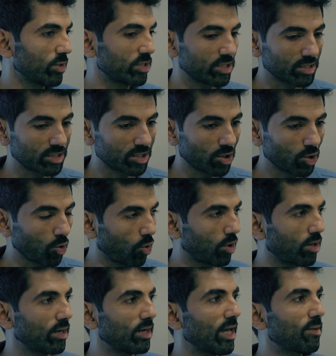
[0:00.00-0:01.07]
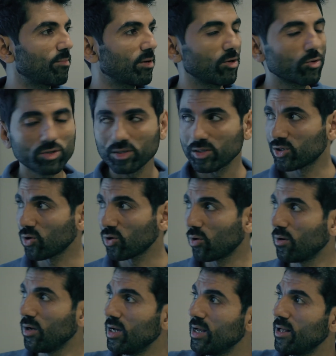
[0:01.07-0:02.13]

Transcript: which is local air pollution. So